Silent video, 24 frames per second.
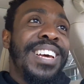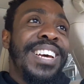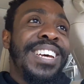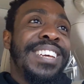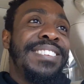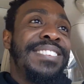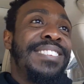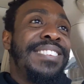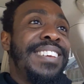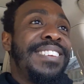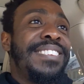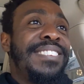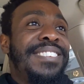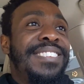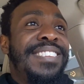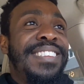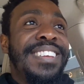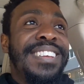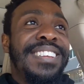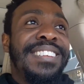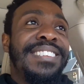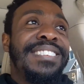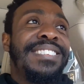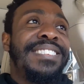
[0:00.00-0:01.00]

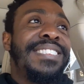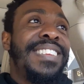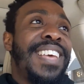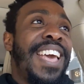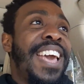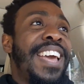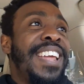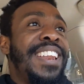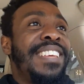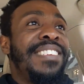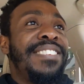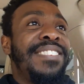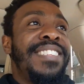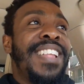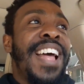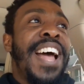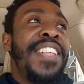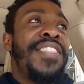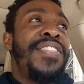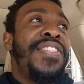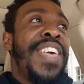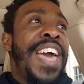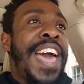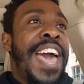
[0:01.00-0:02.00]
assistance. And it's
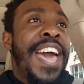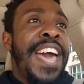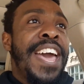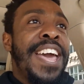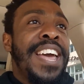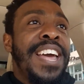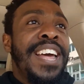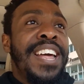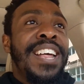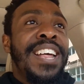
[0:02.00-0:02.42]
not that